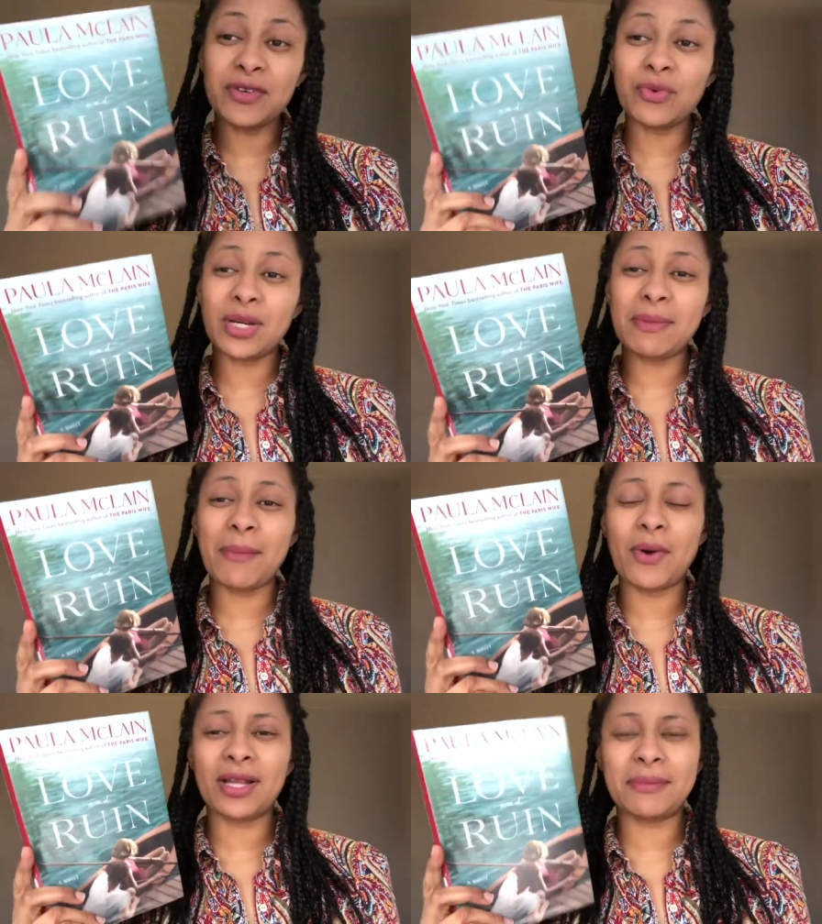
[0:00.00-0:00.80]
Ruin by
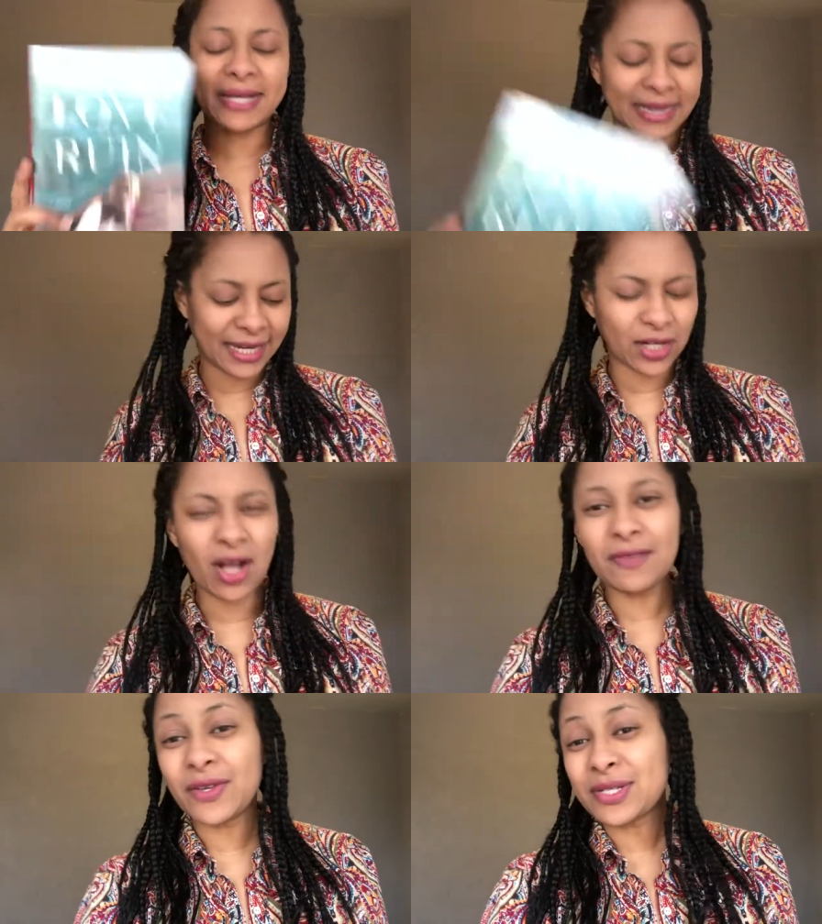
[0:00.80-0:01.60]
Paula McLain.
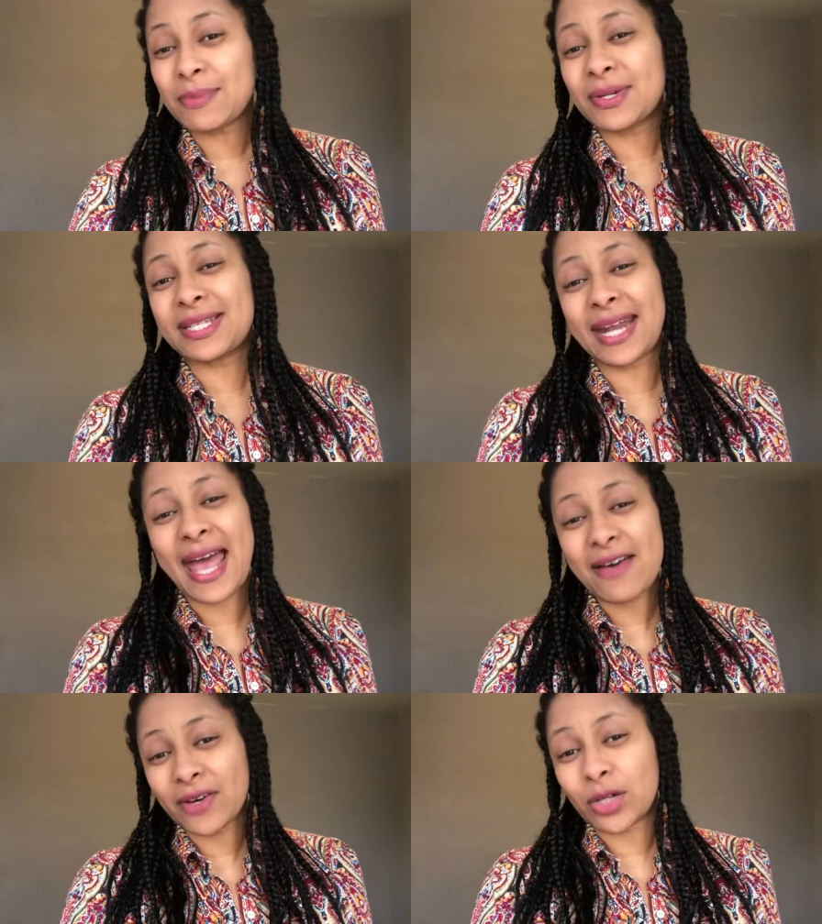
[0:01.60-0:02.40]
All of those are books that I
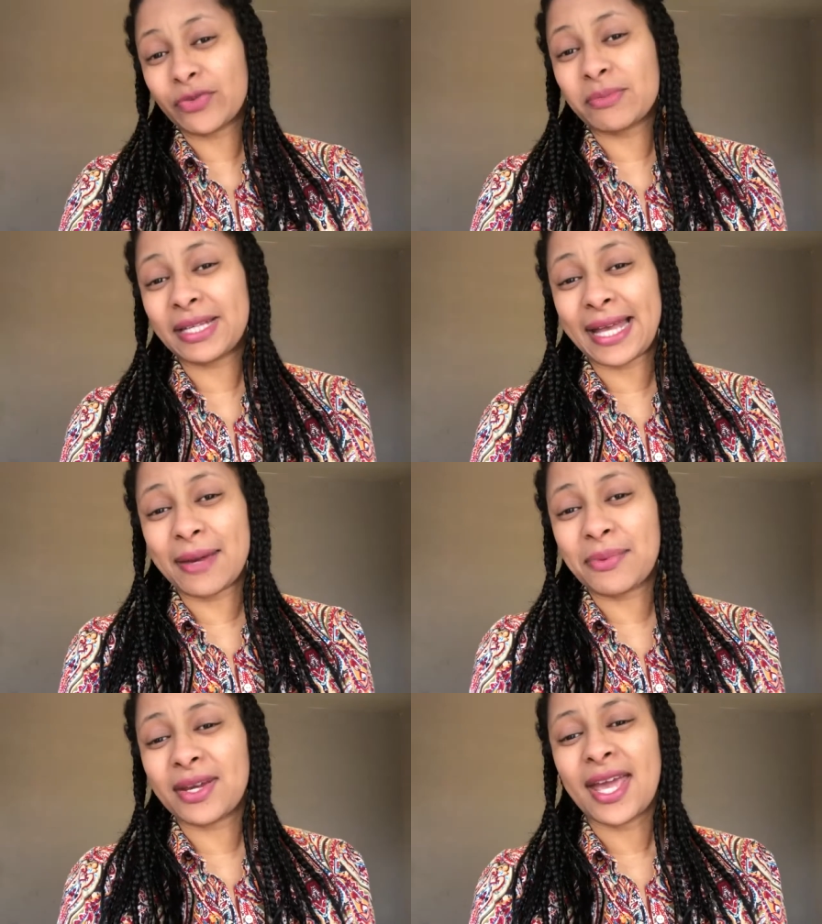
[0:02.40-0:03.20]
have out from the
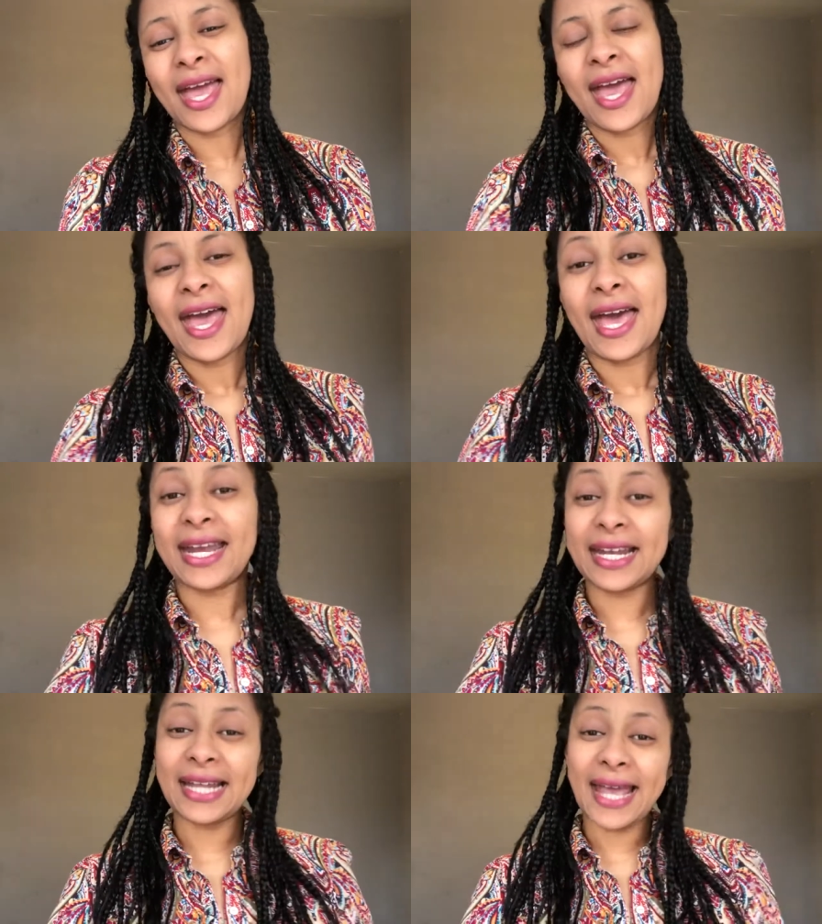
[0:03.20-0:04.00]
library
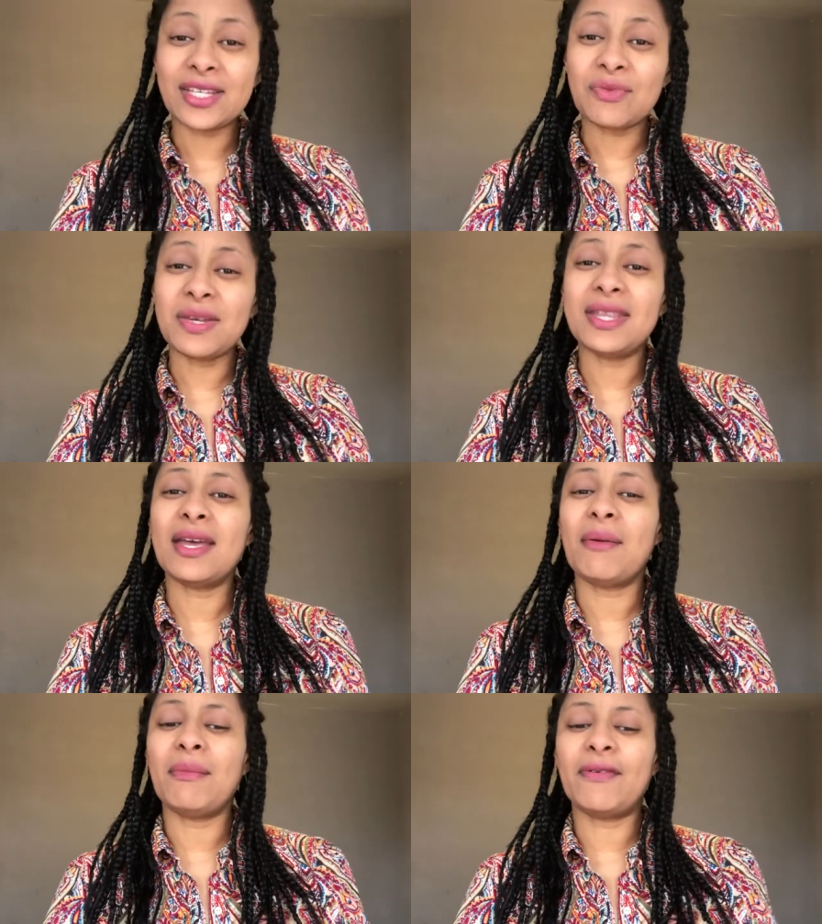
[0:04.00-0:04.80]
and I'd like to read
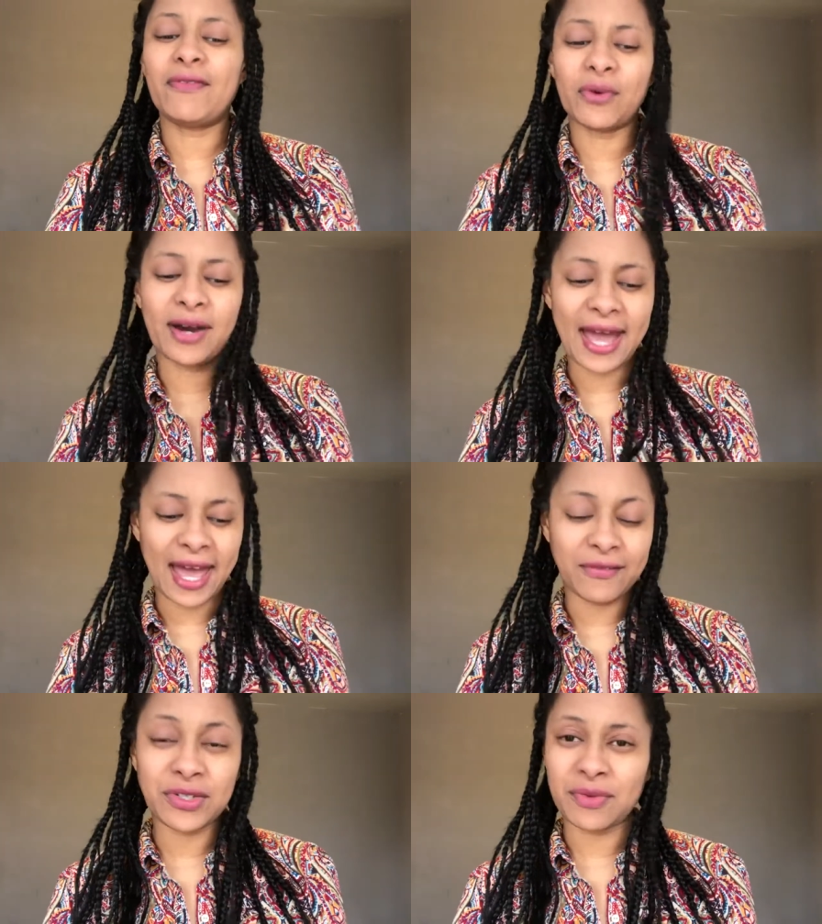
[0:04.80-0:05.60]
them before I
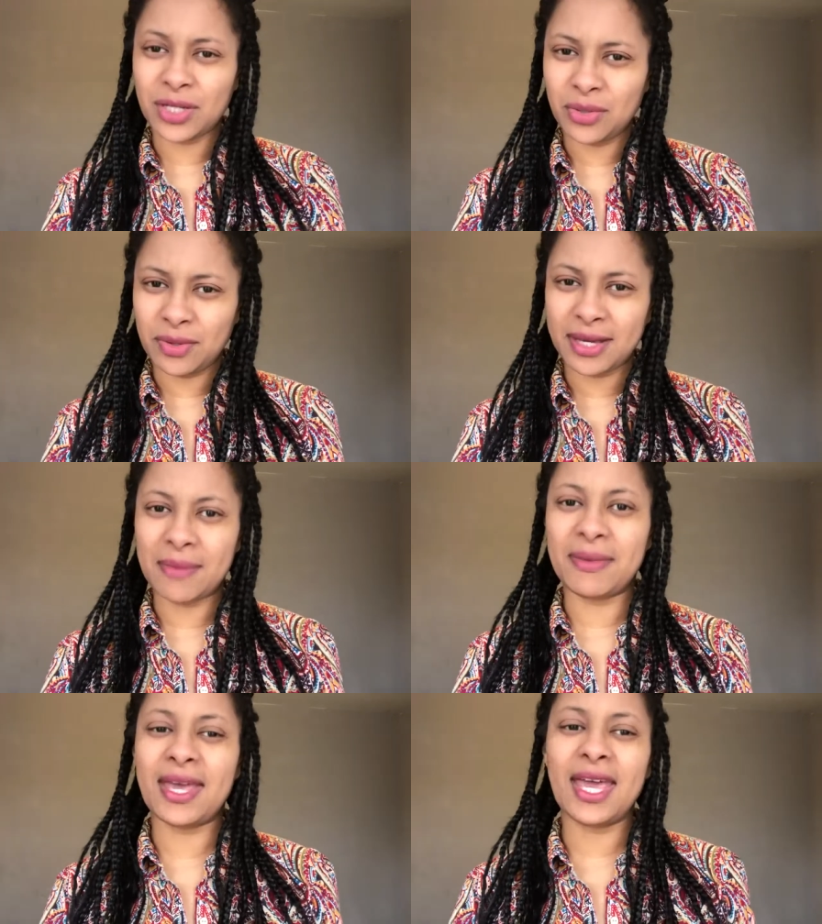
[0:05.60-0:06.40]
have to renew them.